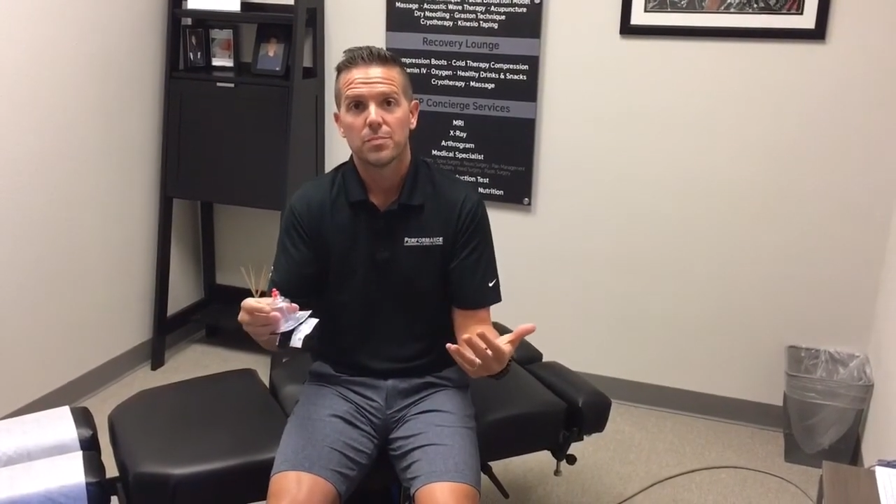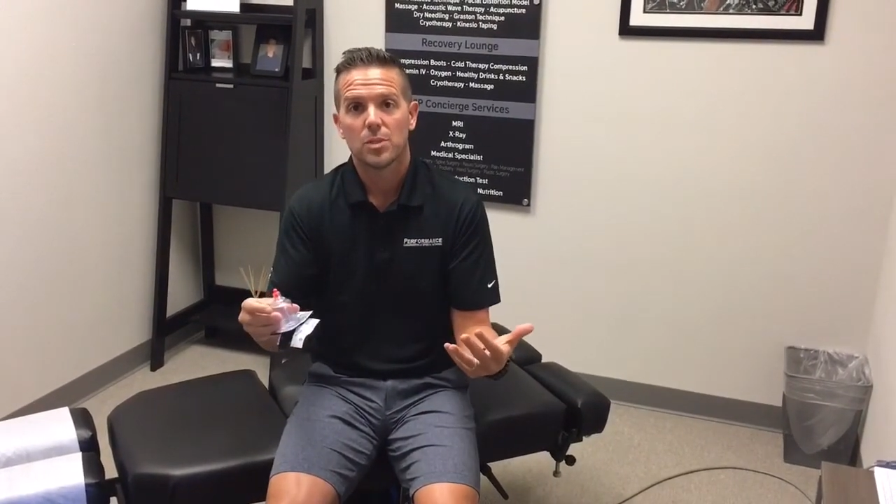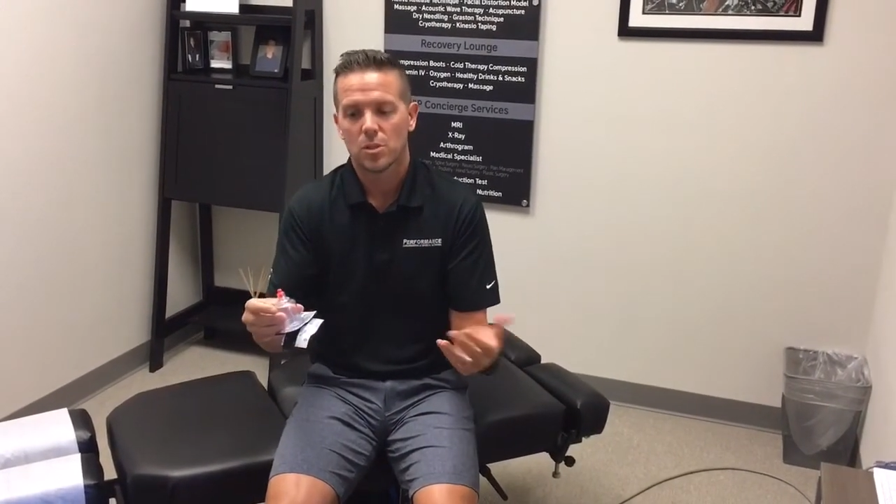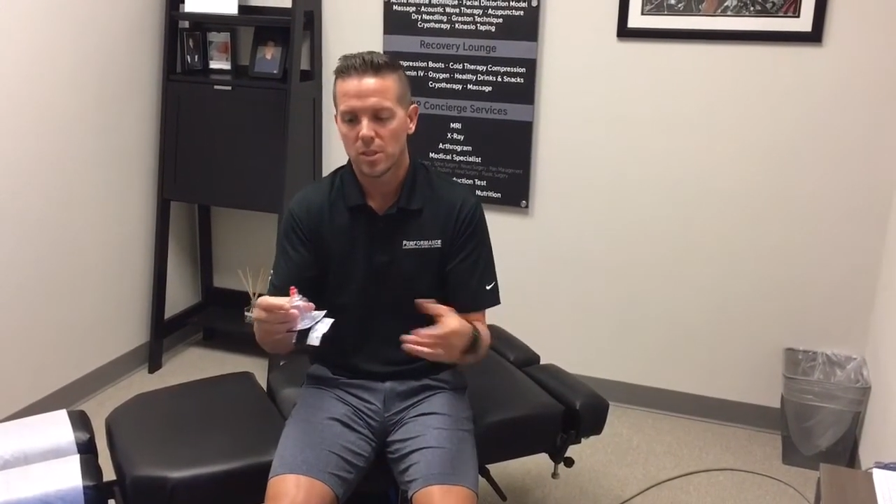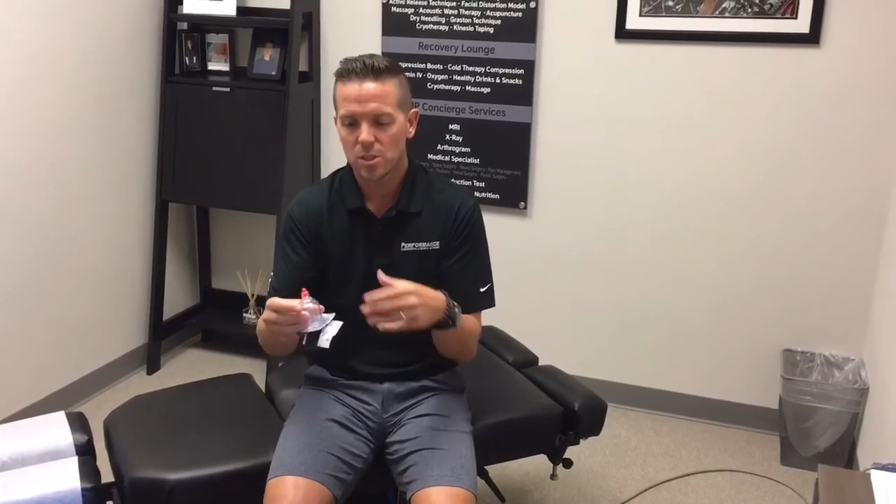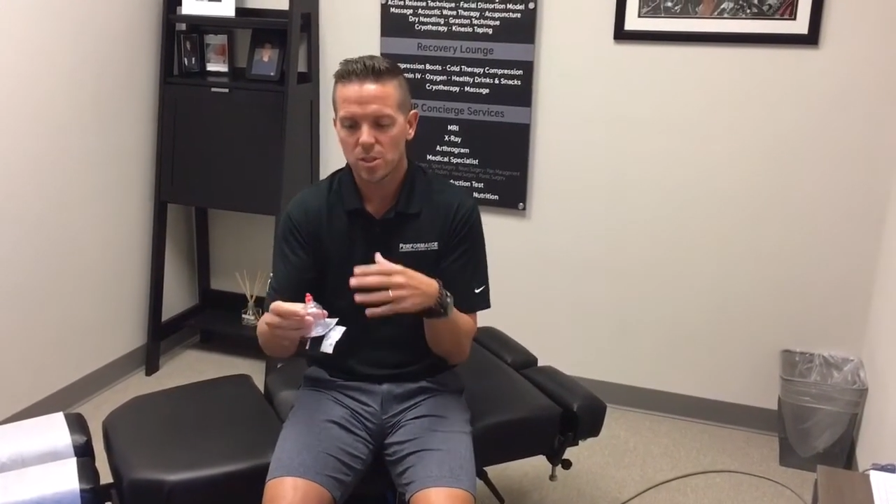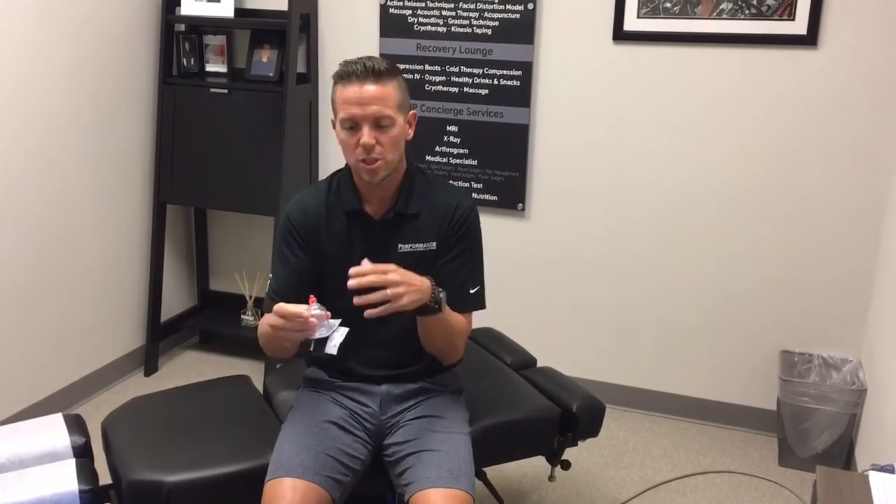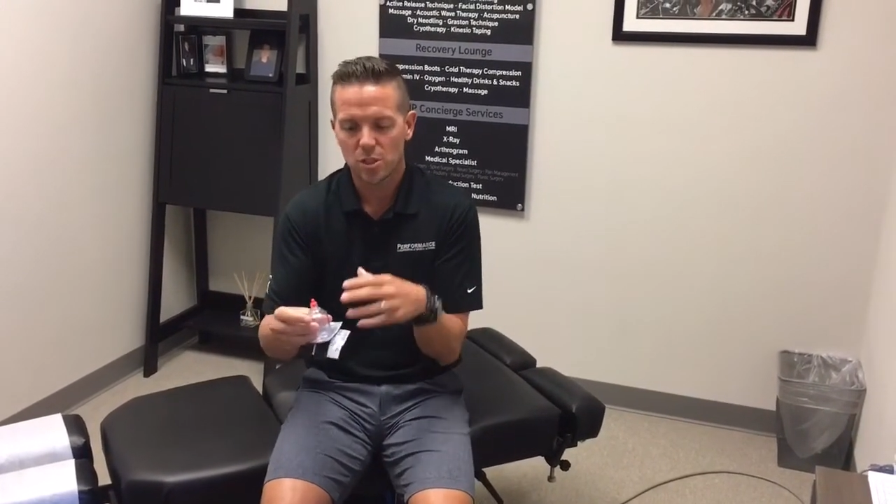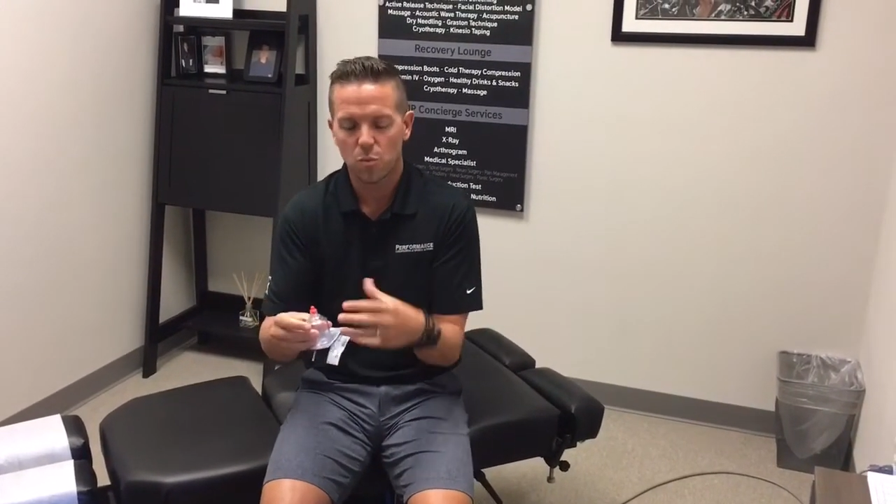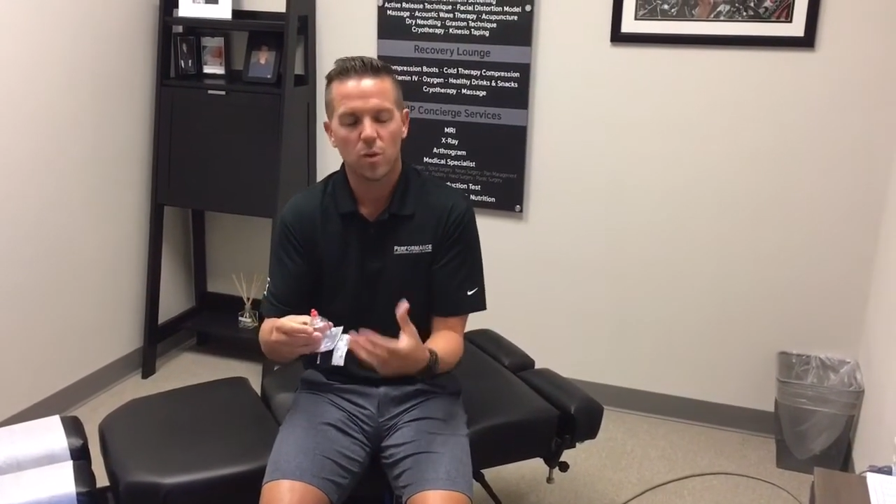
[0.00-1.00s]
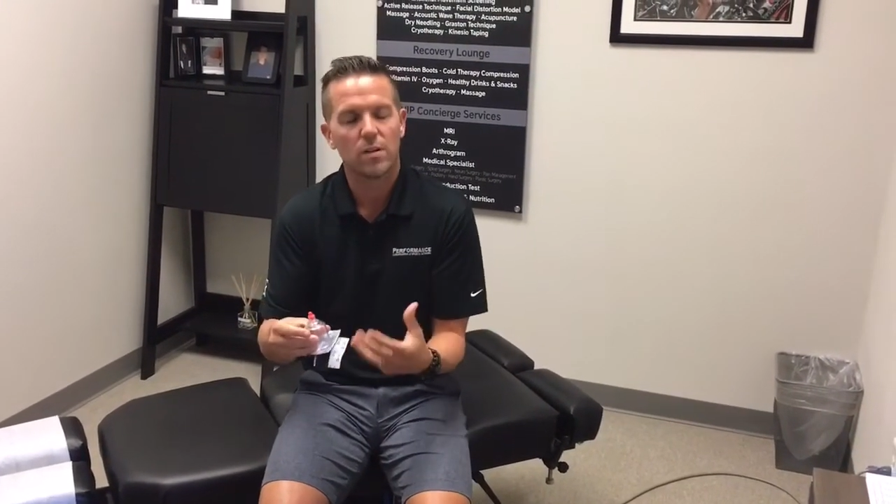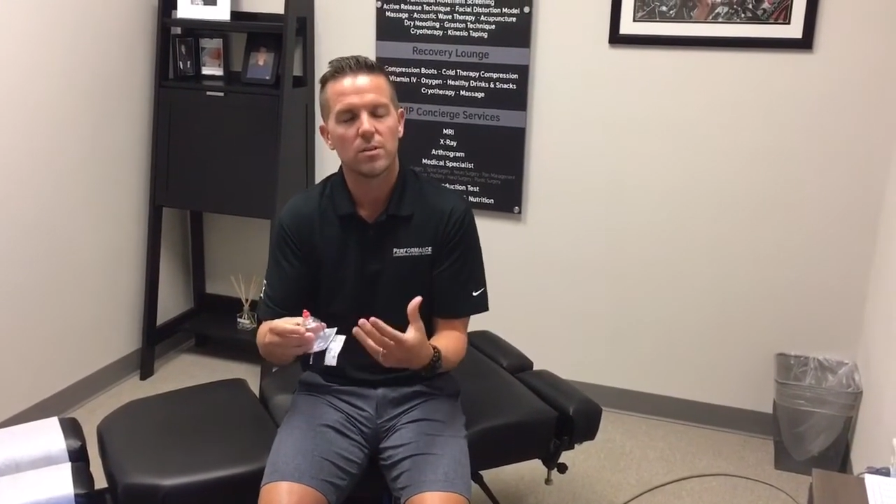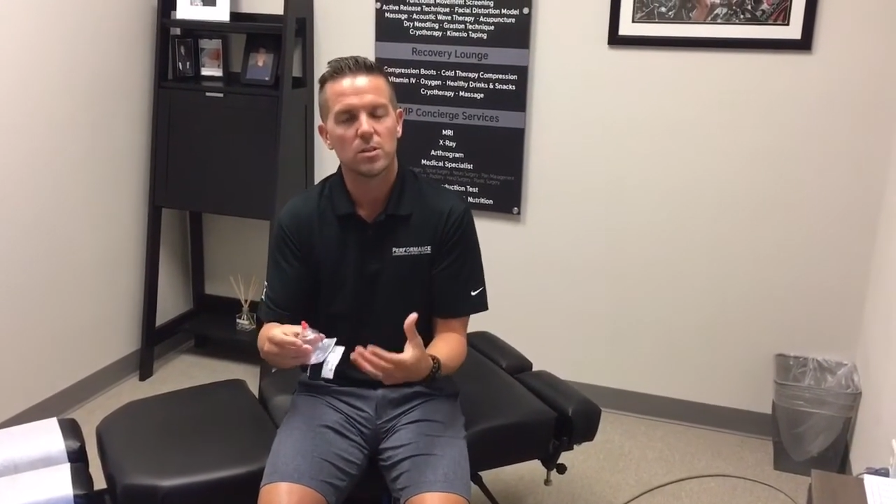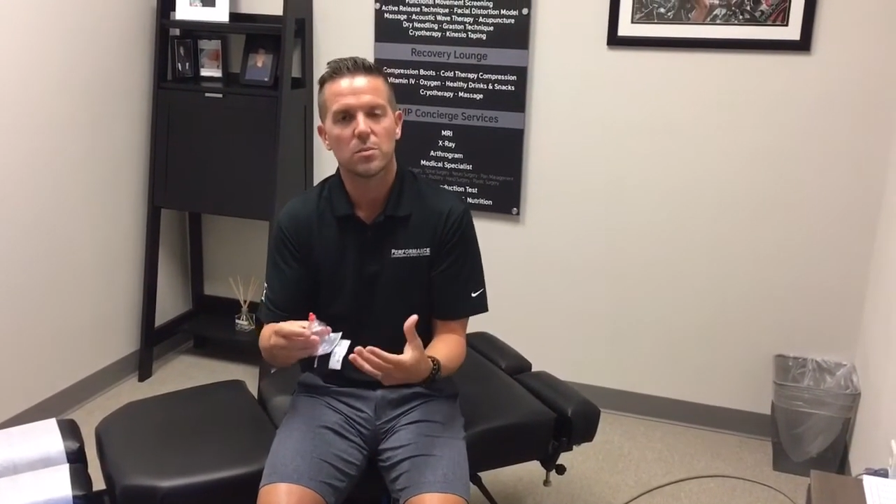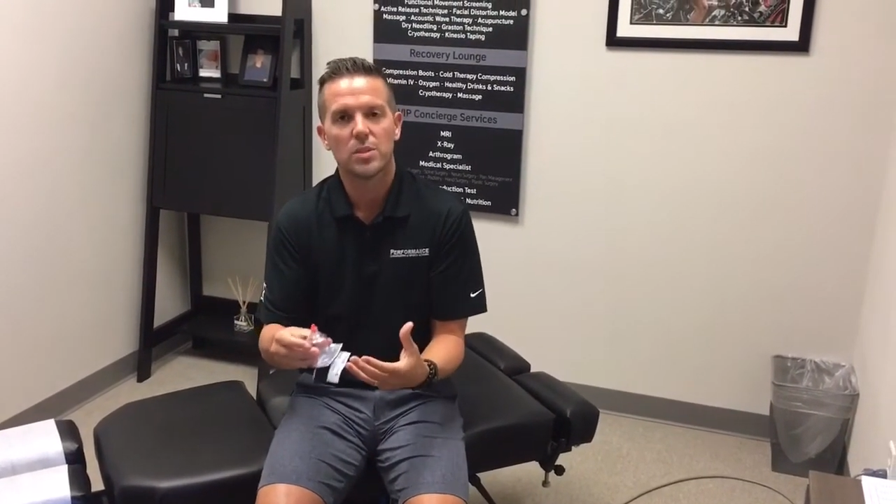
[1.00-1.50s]
So this is just one of
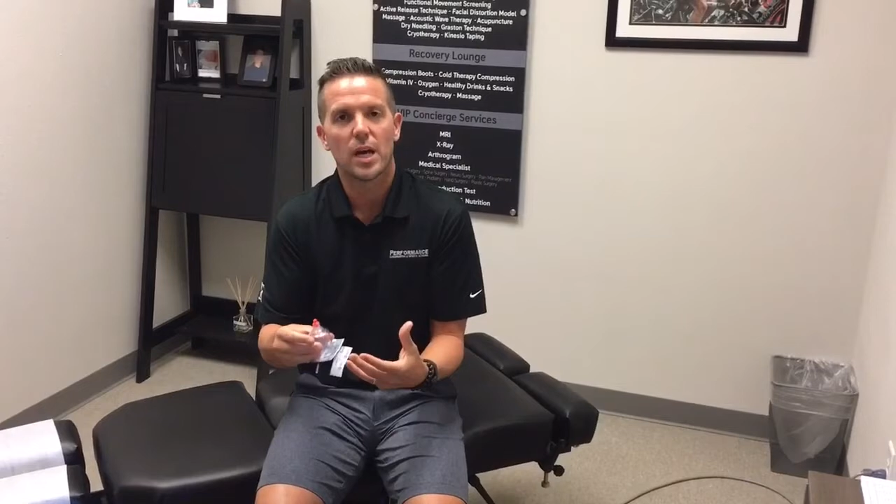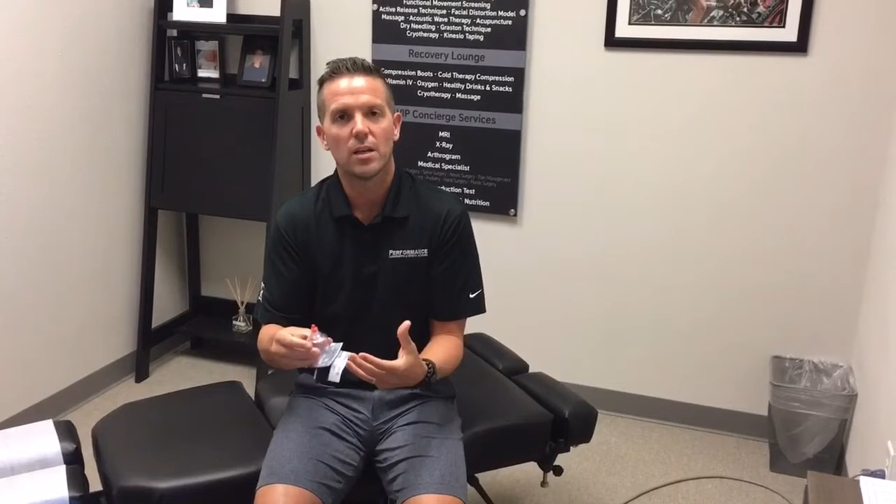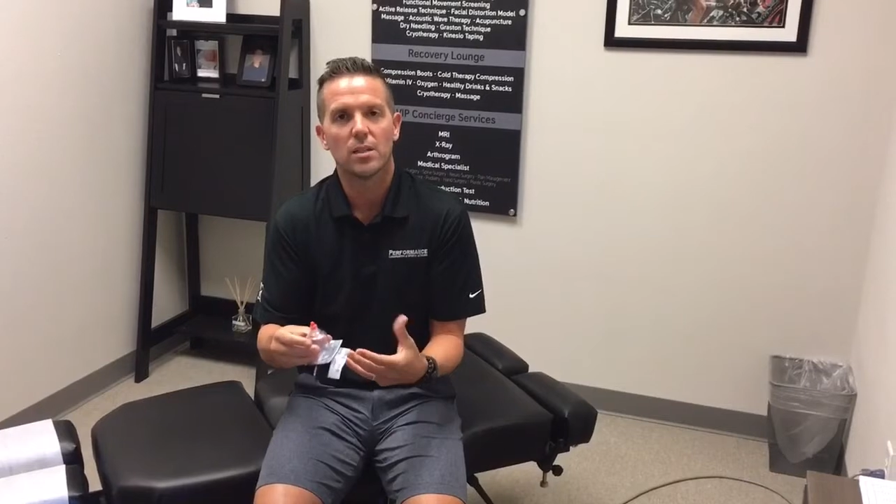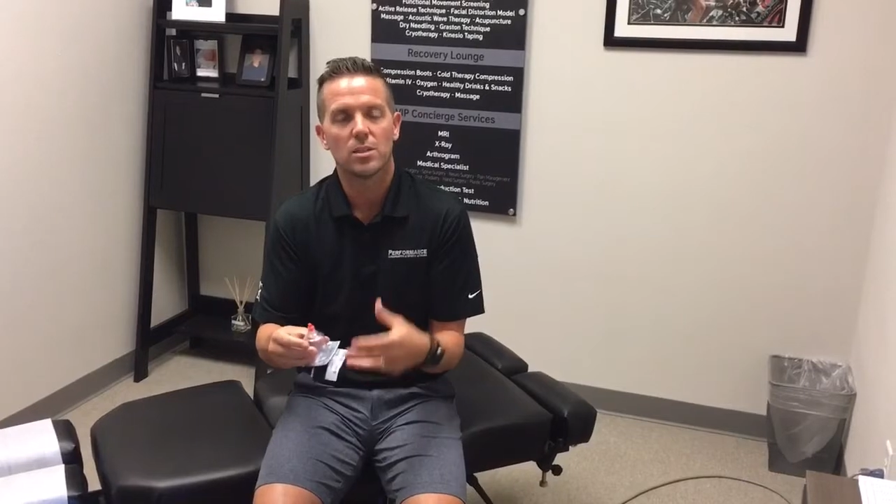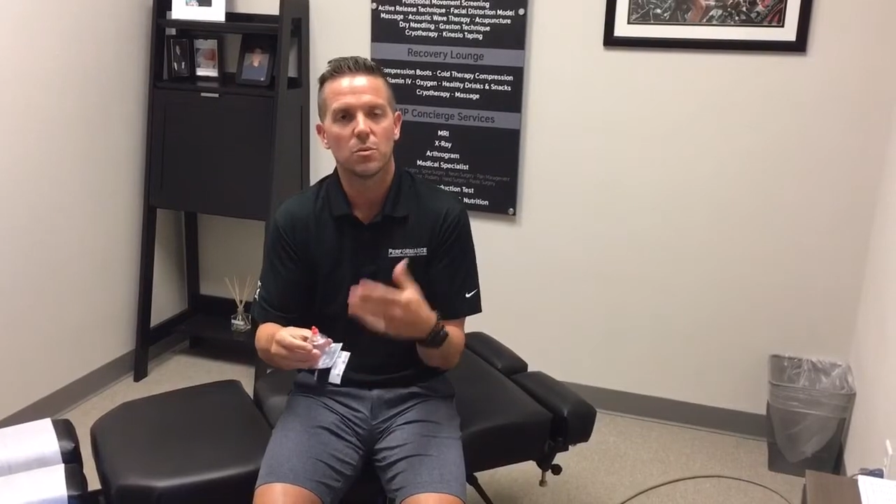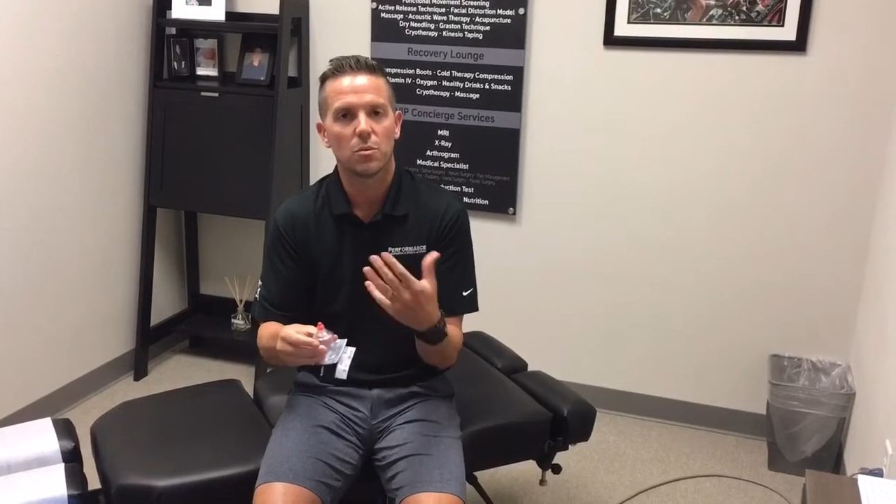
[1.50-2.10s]
those modalities that we